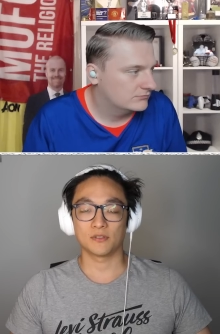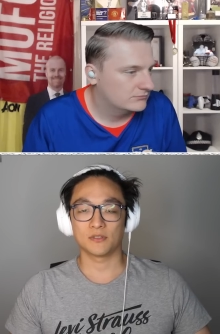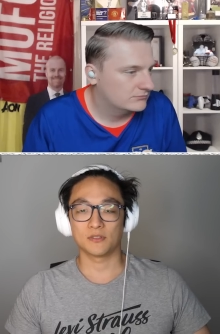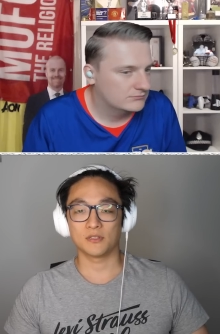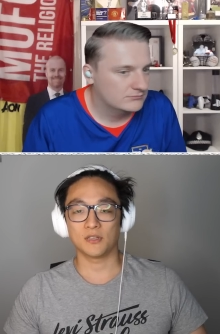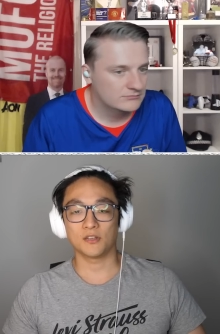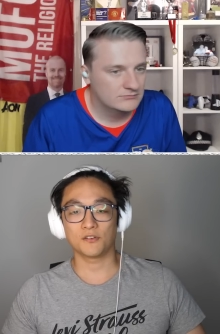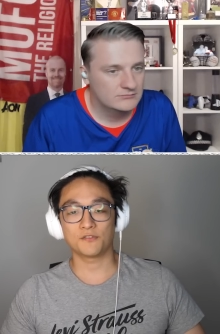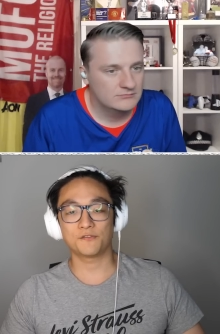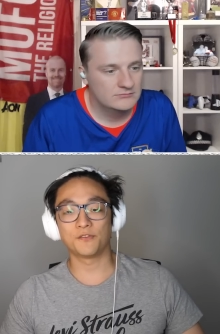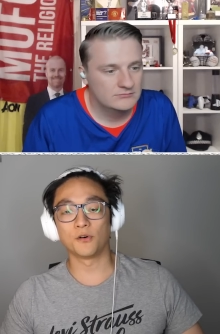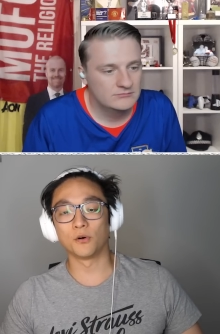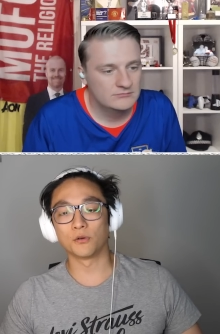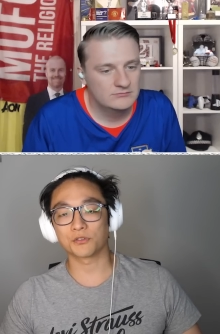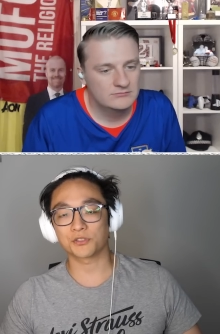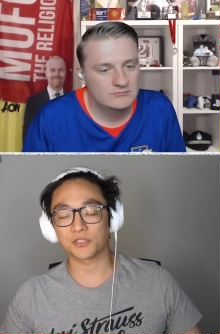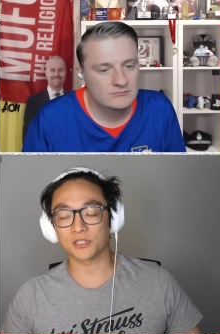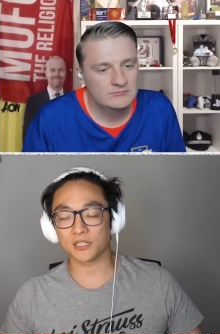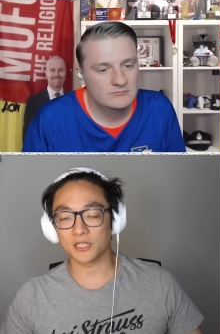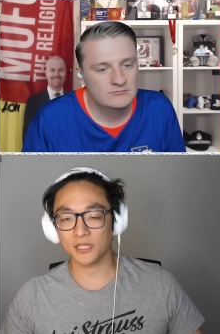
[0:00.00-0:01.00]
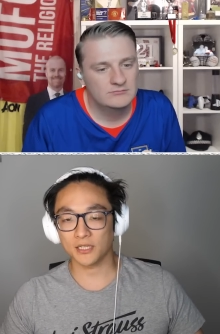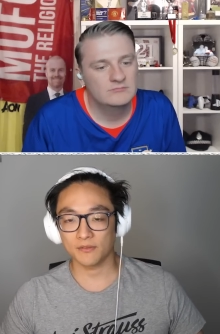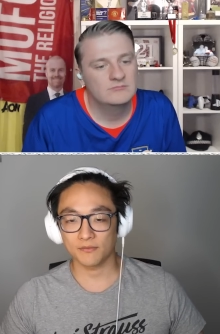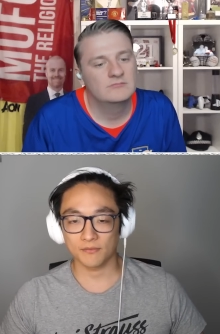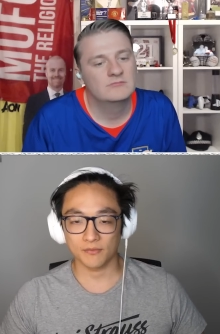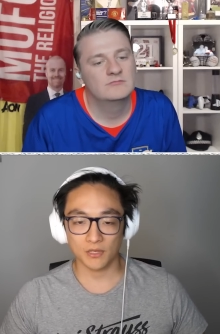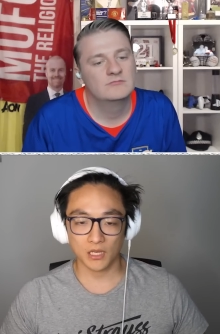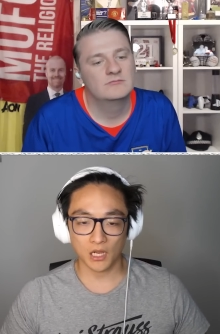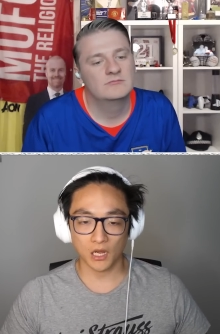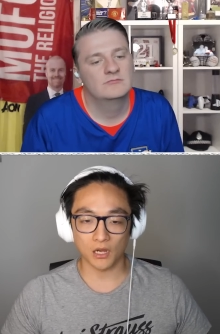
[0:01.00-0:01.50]
Speaker 1: Unfortunately...
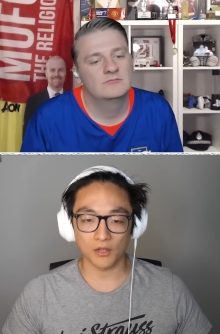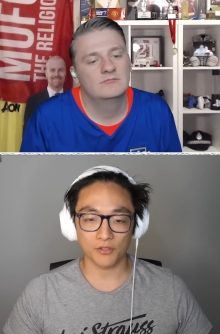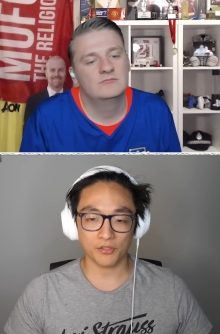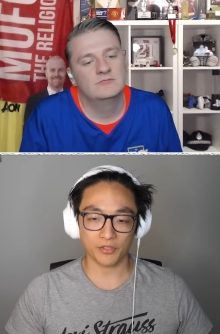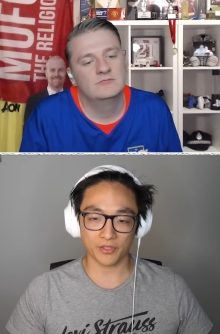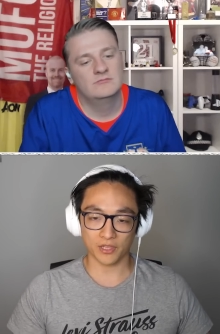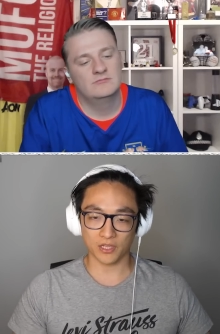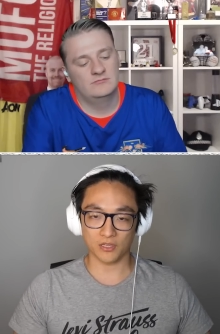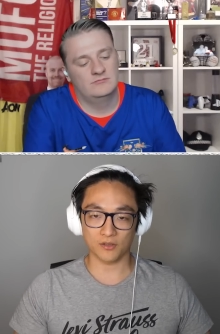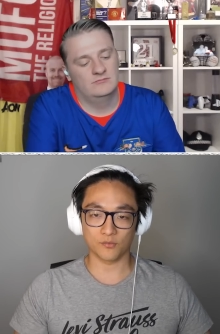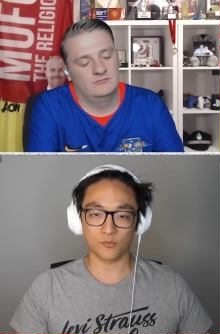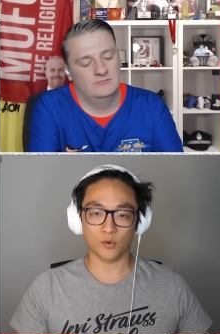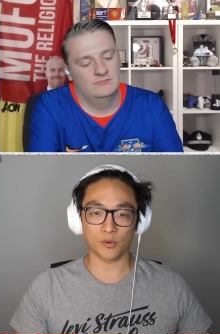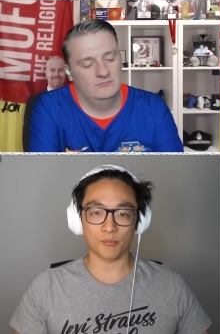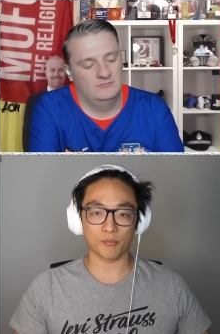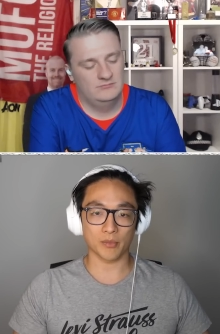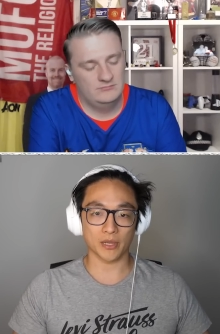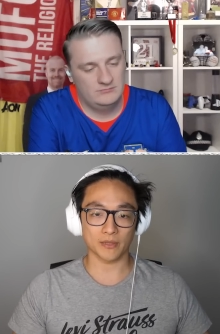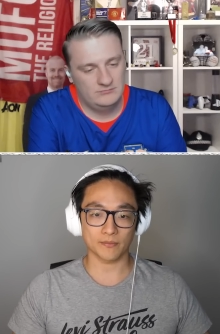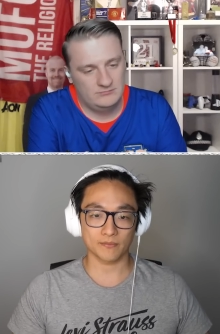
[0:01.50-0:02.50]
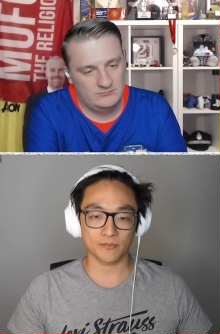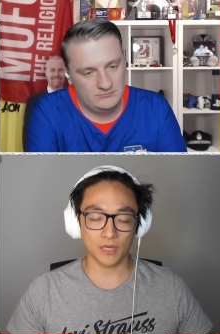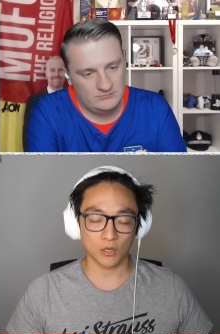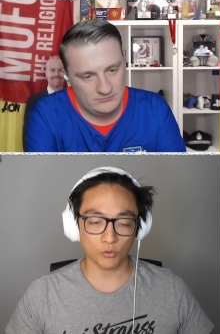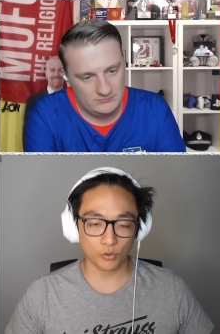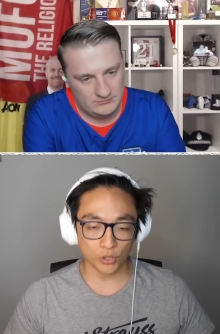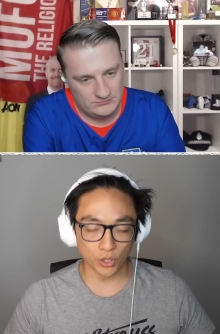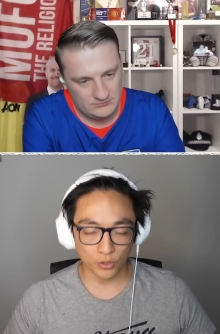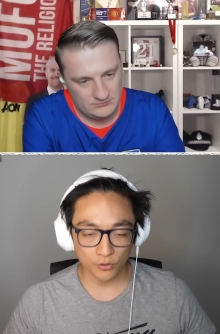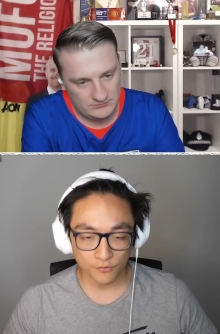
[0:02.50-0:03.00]
Can't think of one, mate. I'll
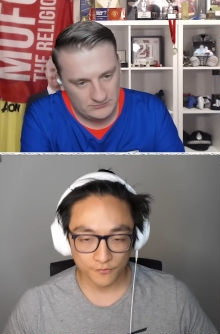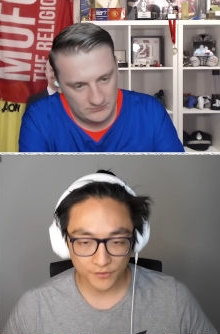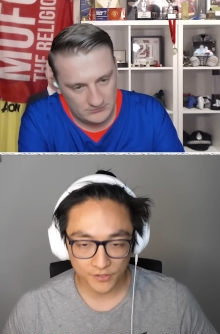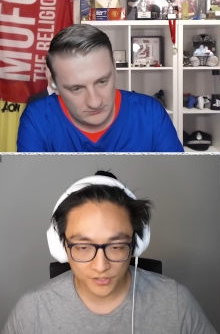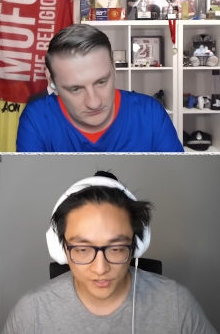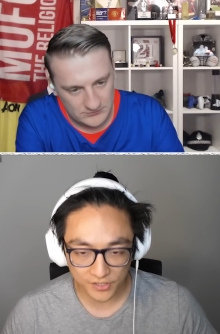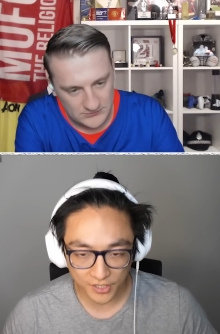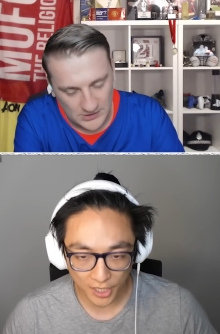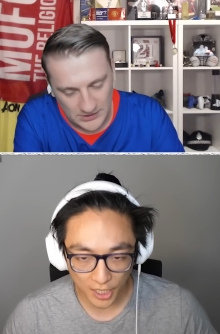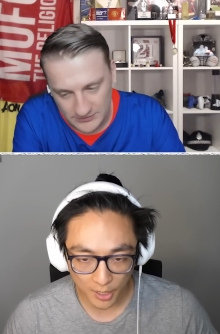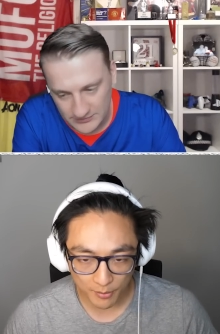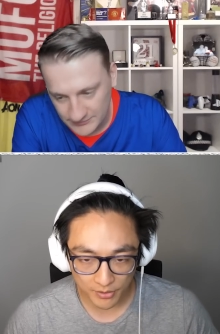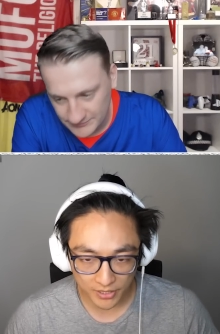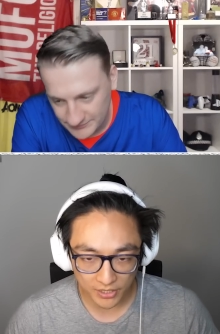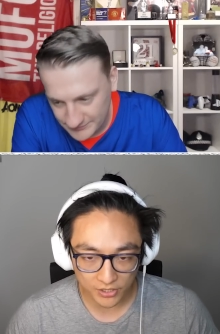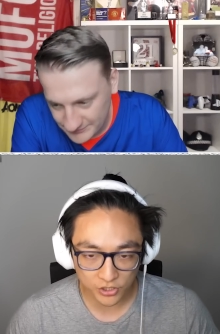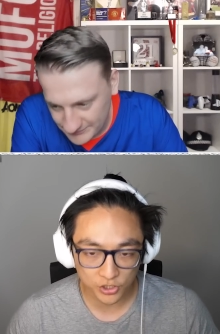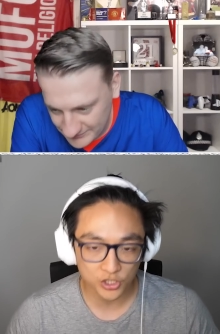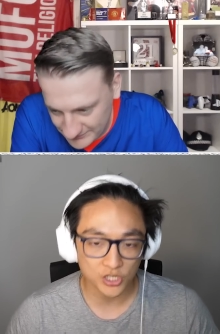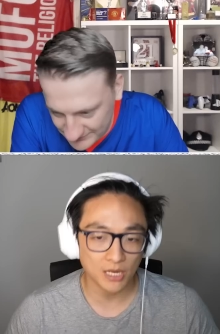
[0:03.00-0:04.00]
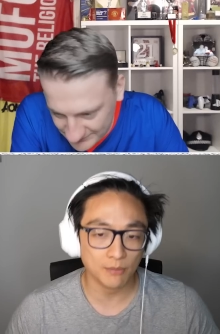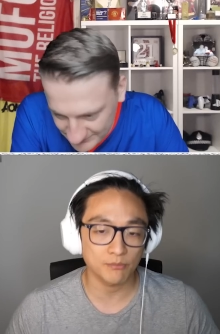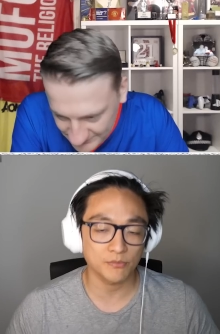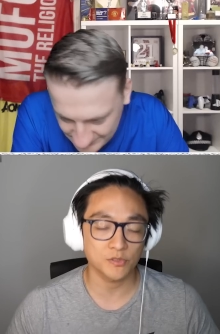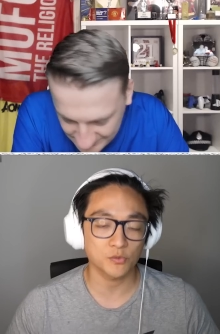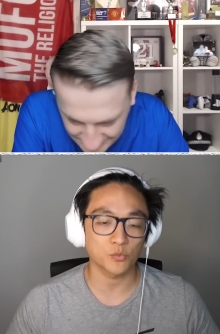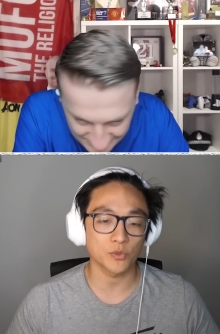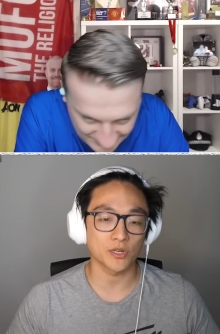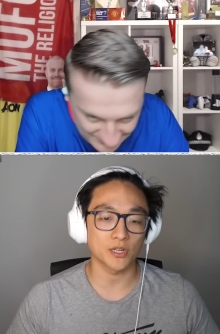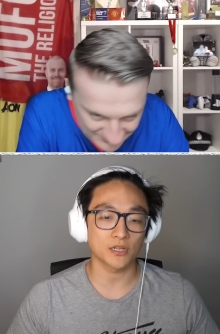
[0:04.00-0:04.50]
go for Serbia champs
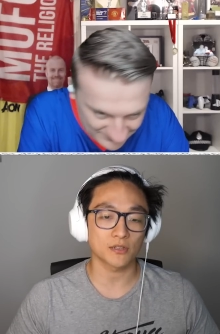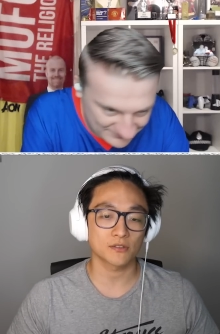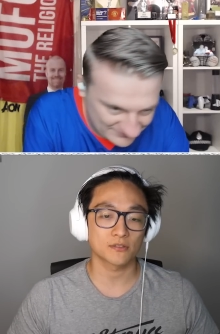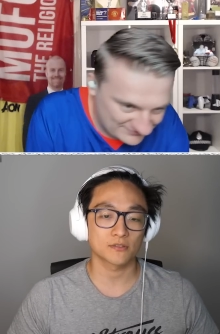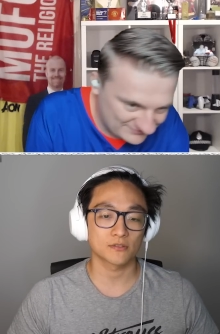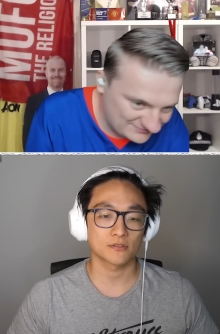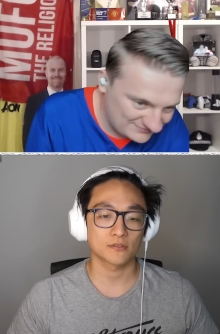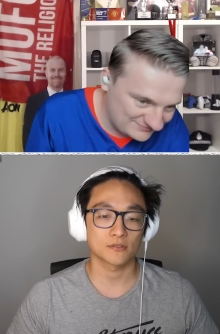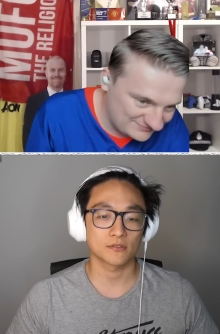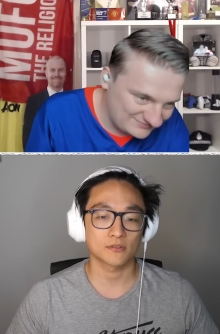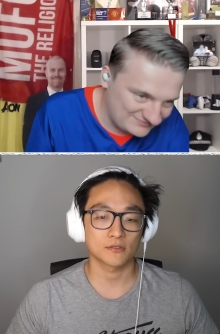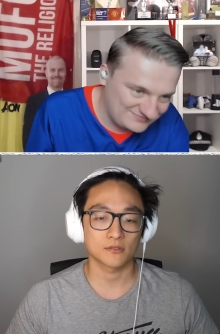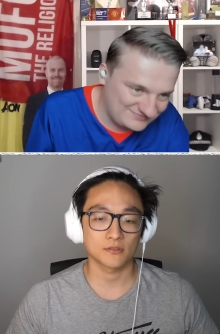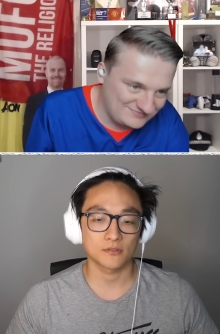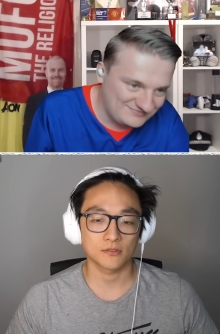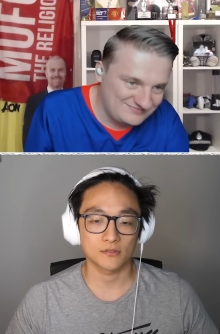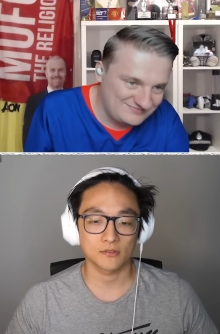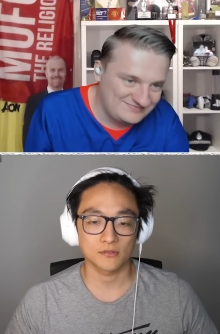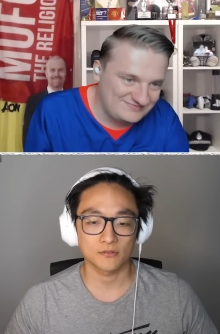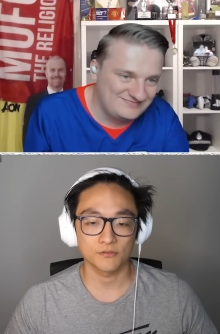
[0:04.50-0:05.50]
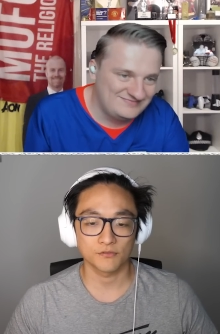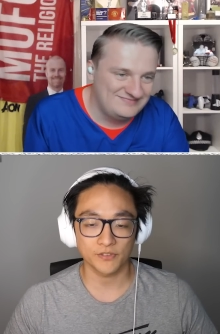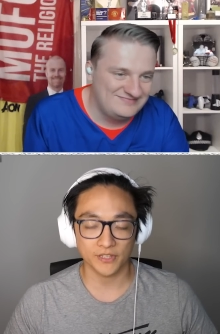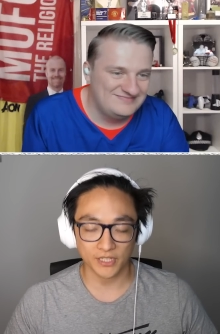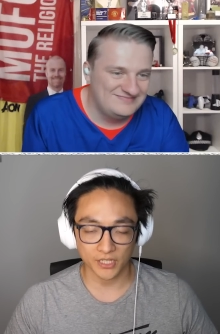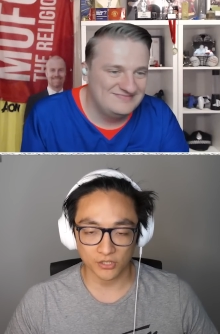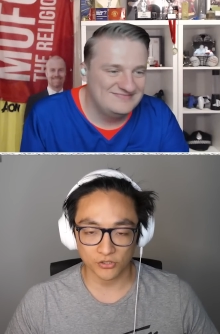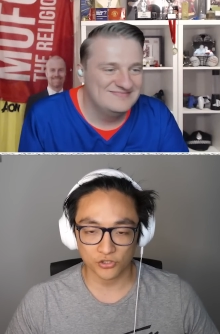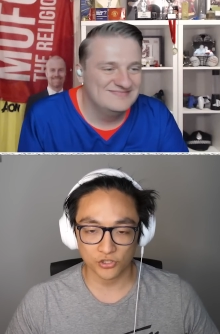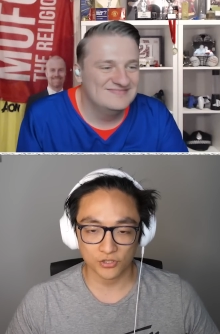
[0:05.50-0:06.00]
winner,
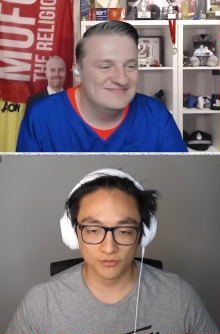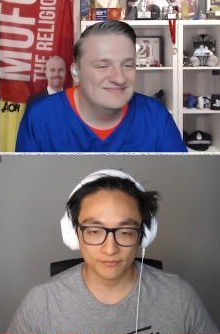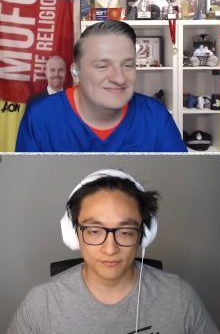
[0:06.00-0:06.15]
Vidic.